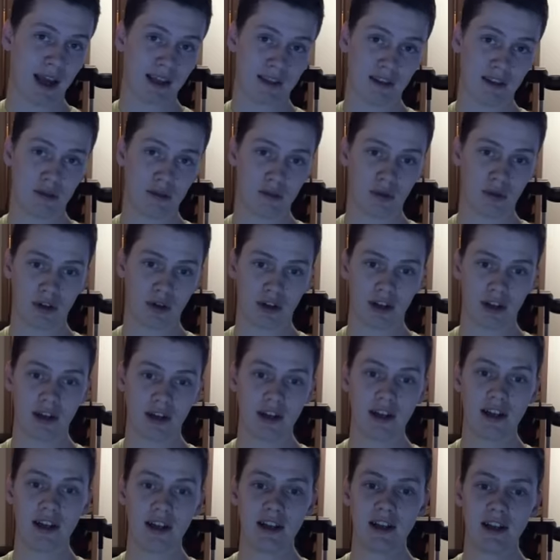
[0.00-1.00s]
didn't work.
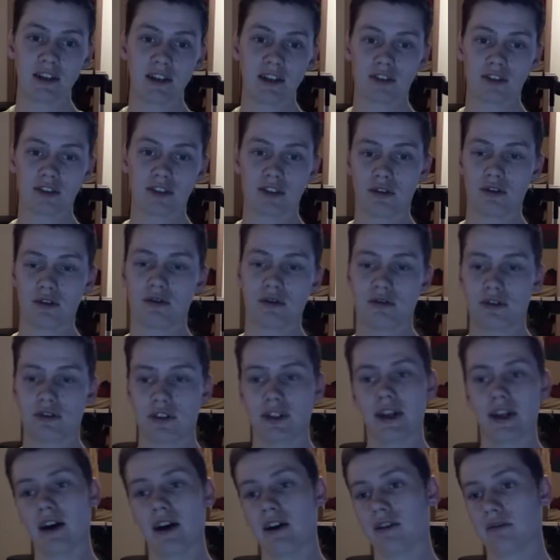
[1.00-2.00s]
So,
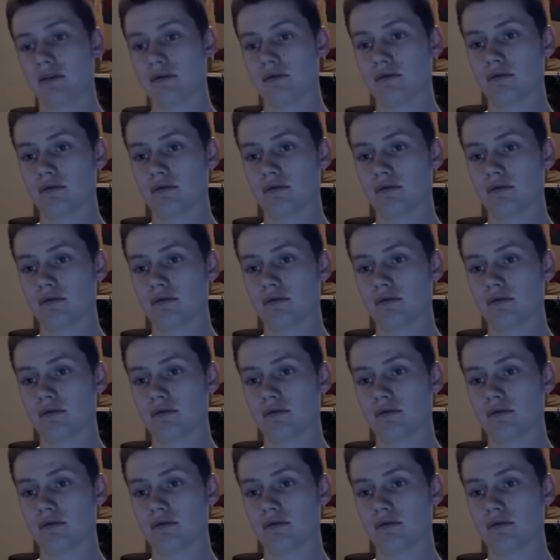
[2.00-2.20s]
yeah.